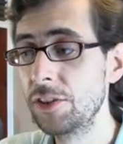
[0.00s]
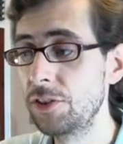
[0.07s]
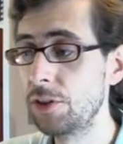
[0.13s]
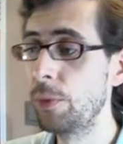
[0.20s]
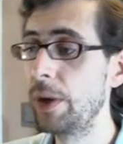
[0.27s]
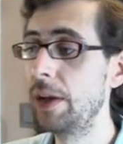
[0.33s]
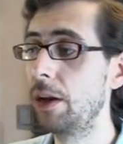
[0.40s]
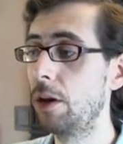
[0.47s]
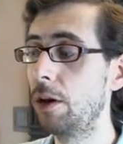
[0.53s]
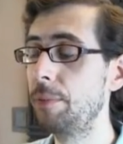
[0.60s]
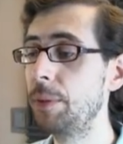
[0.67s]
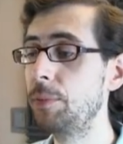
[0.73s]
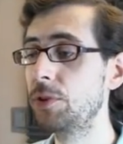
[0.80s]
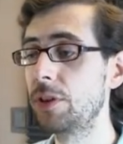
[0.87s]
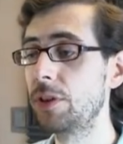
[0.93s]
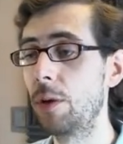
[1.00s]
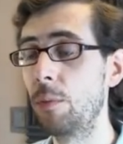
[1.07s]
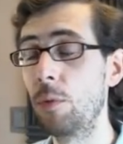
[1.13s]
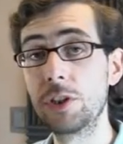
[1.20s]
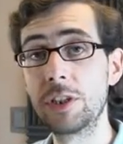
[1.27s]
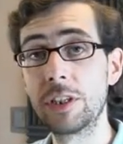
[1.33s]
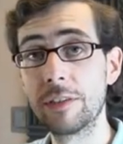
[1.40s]
So when a lot of people start
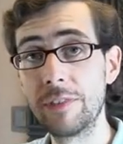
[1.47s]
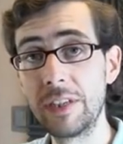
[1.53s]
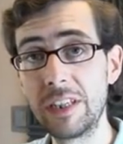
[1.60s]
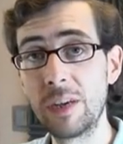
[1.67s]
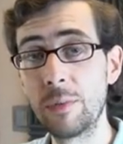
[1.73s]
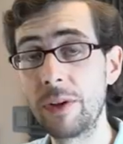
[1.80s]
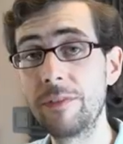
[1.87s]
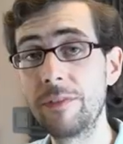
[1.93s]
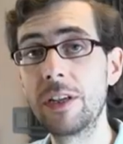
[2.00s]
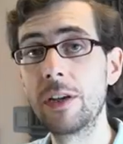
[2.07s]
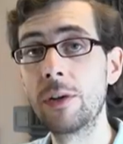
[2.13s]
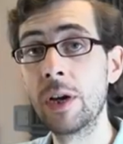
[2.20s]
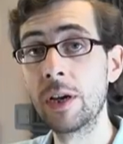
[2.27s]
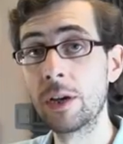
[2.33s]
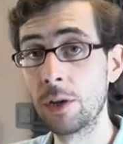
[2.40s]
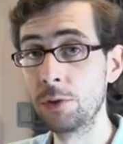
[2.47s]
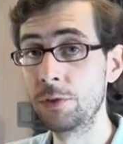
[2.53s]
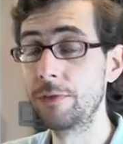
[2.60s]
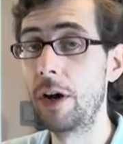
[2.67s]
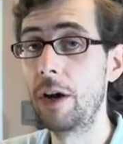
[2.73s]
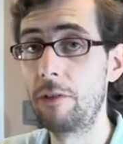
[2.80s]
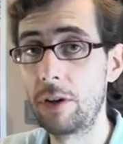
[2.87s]
watching a video, when a video
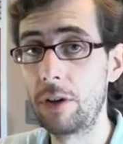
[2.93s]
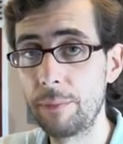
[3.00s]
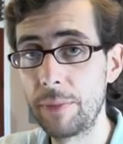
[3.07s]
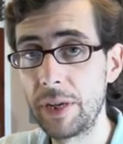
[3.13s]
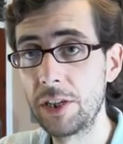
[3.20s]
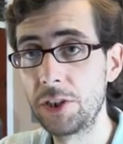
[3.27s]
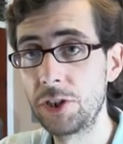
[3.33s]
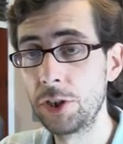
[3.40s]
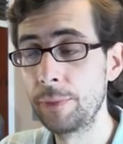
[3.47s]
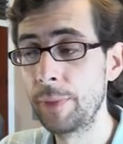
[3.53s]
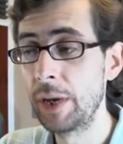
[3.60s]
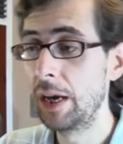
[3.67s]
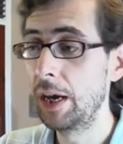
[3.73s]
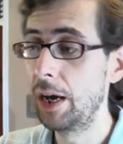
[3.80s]
goes viral on PeerTube,